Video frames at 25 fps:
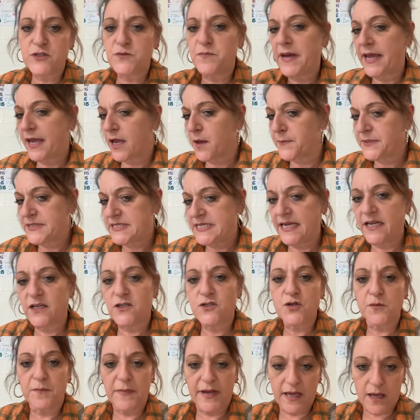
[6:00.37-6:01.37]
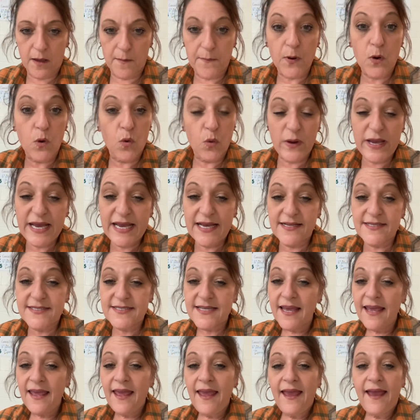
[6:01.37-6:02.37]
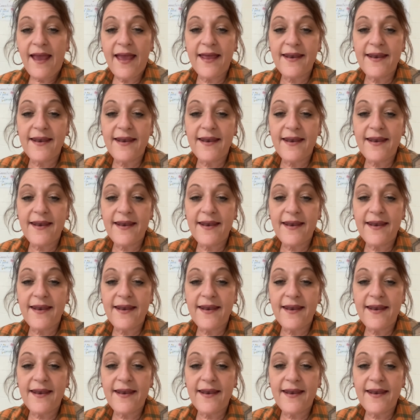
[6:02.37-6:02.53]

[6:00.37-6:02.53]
make up a test, or make up a quiz, and